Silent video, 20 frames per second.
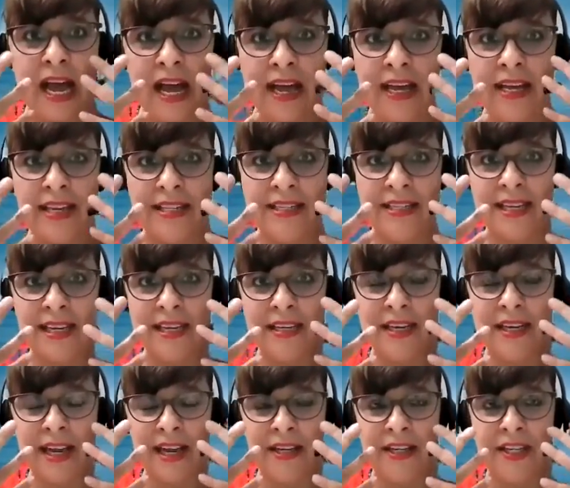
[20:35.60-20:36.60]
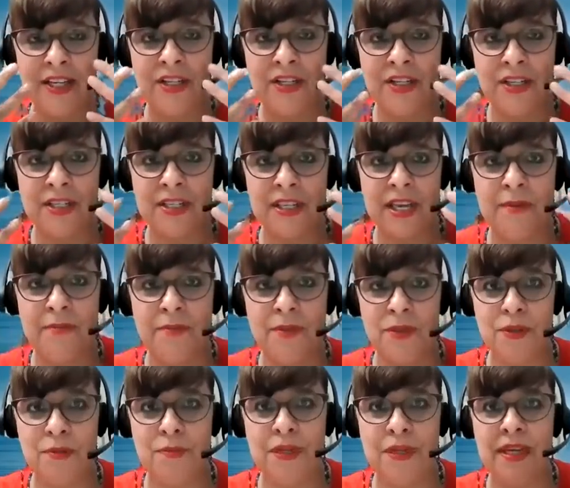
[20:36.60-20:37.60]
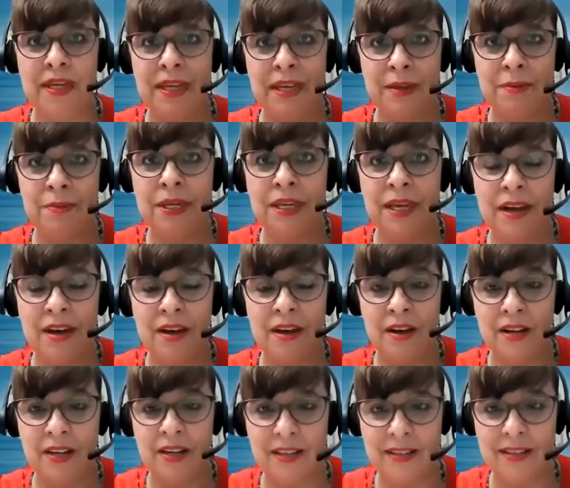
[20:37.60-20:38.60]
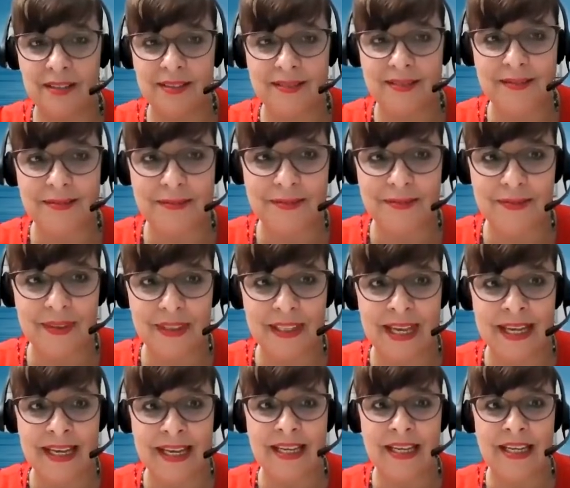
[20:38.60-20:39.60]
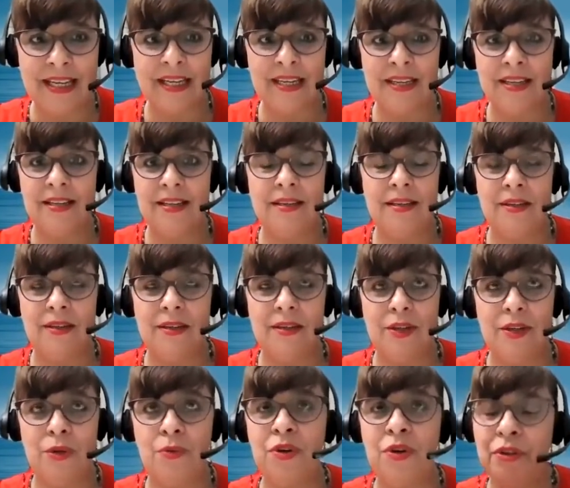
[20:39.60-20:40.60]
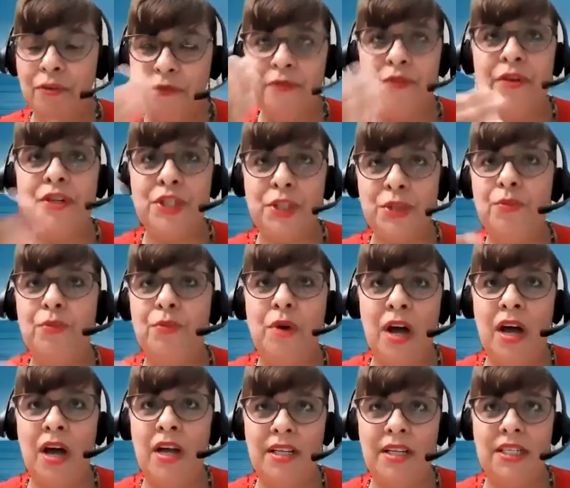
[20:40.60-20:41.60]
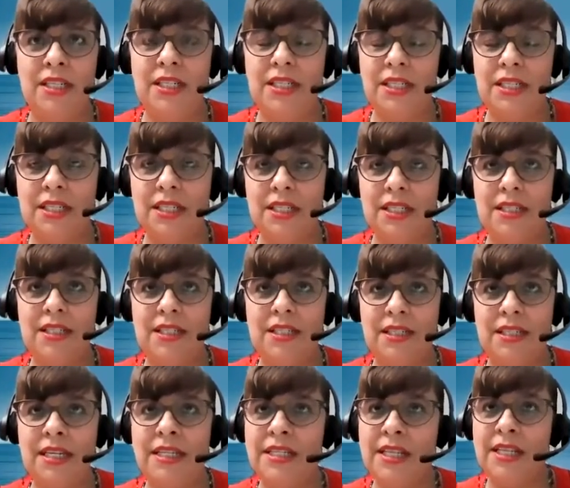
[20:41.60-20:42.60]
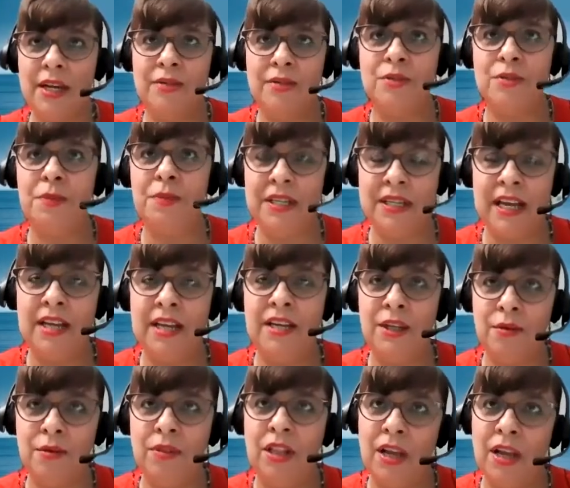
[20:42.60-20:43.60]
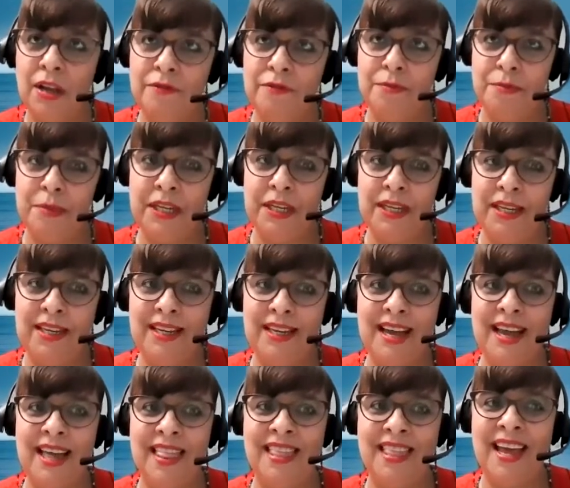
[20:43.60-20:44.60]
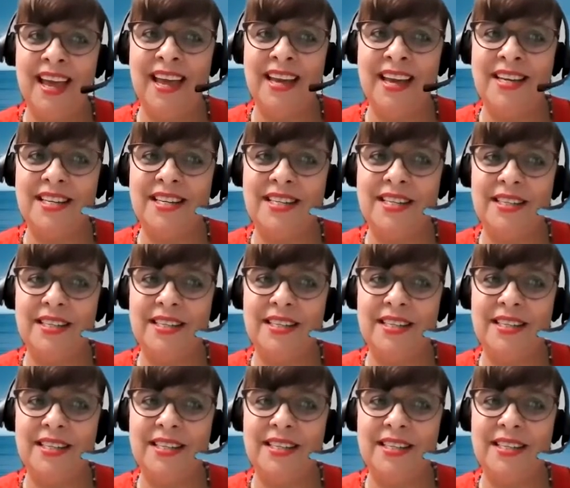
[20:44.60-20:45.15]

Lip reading: eyes and he just came to me and gave me a hug. Like, you were the first one that tells me that you love me and that